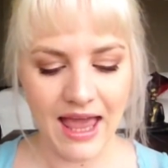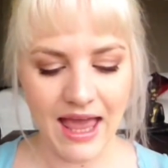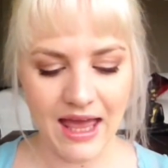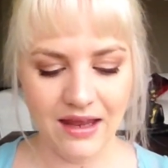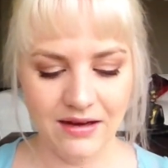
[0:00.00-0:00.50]

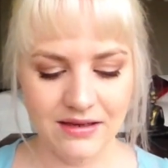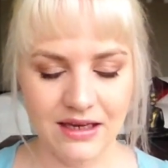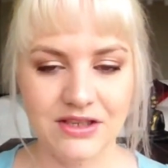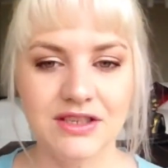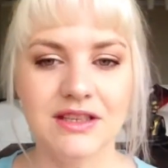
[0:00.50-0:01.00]
And
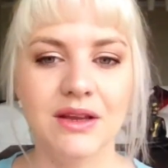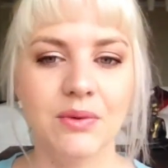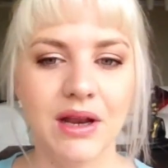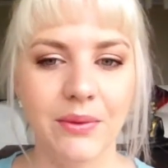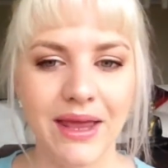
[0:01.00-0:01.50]
I just think
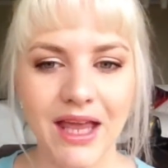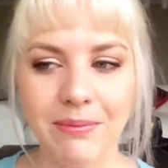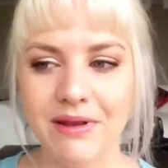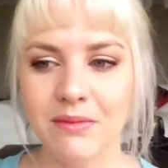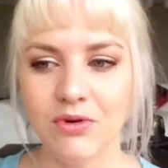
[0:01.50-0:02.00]
when I wake
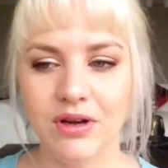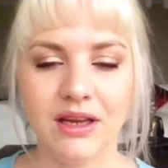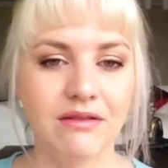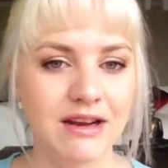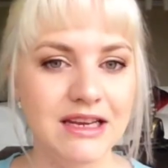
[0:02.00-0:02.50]
up in the
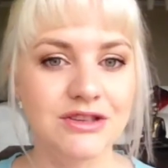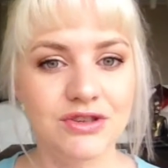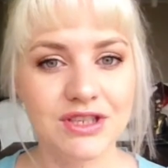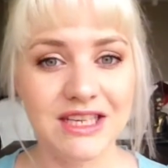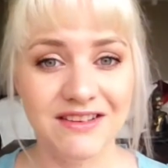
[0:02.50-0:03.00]
morning, I really
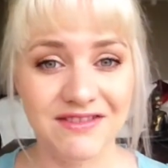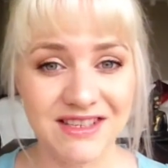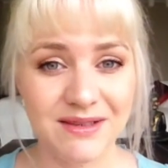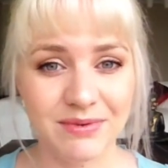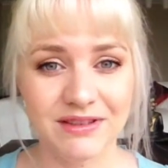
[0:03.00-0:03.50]
do see a
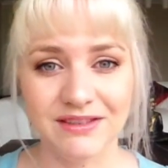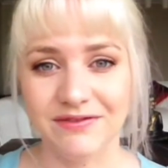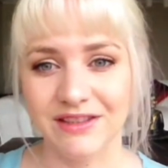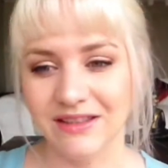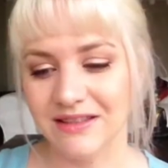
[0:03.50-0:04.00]
visible
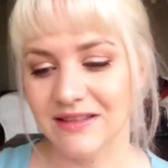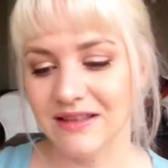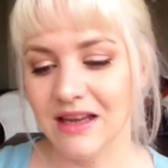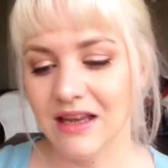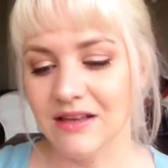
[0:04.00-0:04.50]
difference.
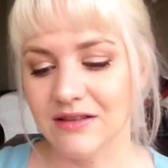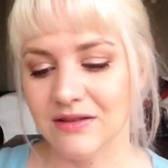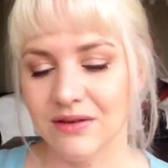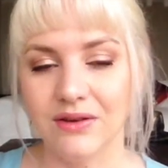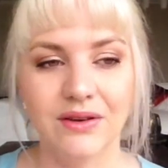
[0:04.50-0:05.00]

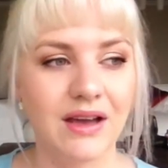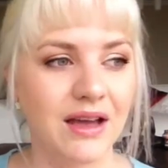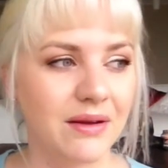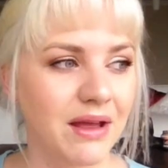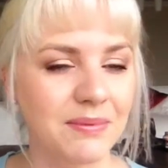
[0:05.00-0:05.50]
So
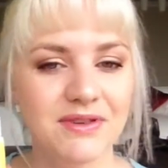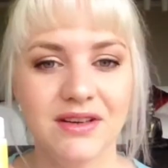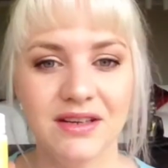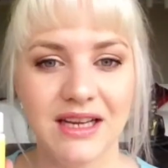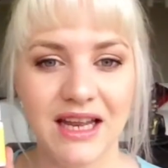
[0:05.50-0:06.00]
I
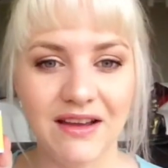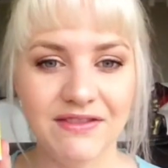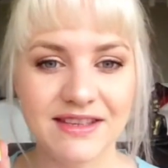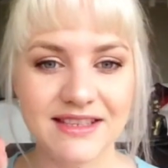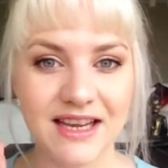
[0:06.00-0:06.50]
absolutely
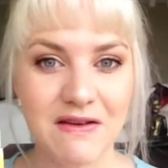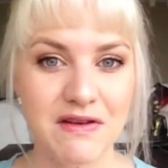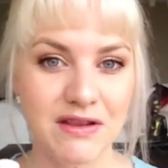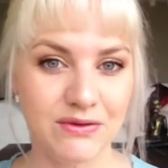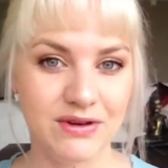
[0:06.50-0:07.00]
love this stuff,
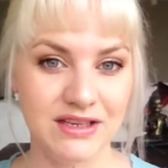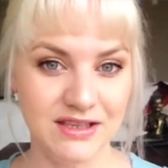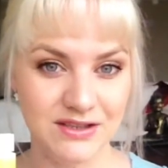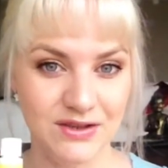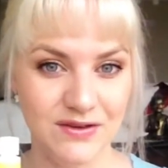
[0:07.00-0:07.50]
and I thought it
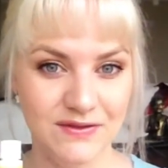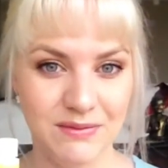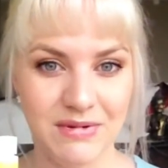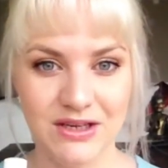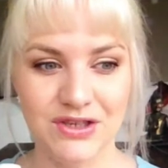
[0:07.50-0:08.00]
deserved
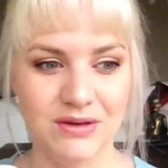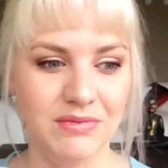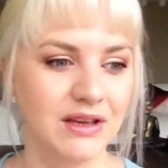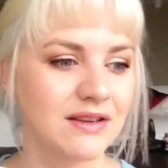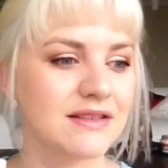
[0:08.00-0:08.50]
a mention
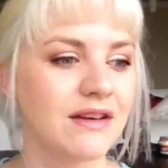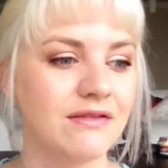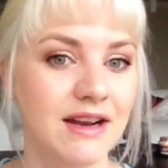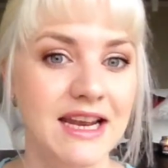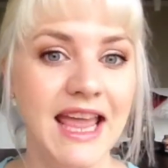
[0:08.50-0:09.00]
because I
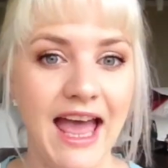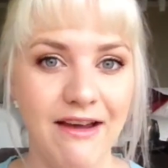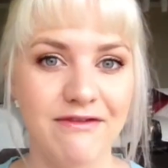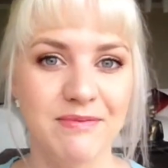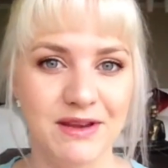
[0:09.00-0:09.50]
really
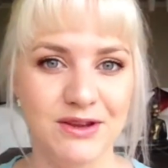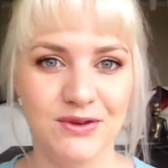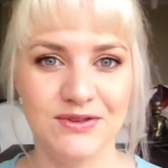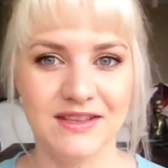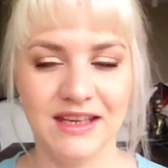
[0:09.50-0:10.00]
have been
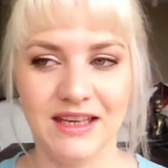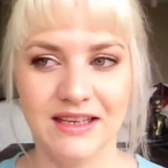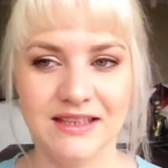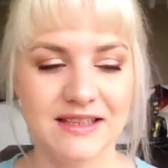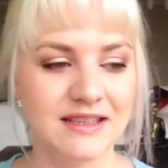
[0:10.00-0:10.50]
using
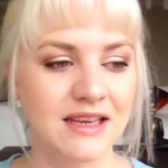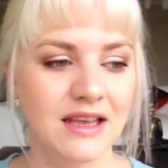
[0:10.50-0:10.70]
it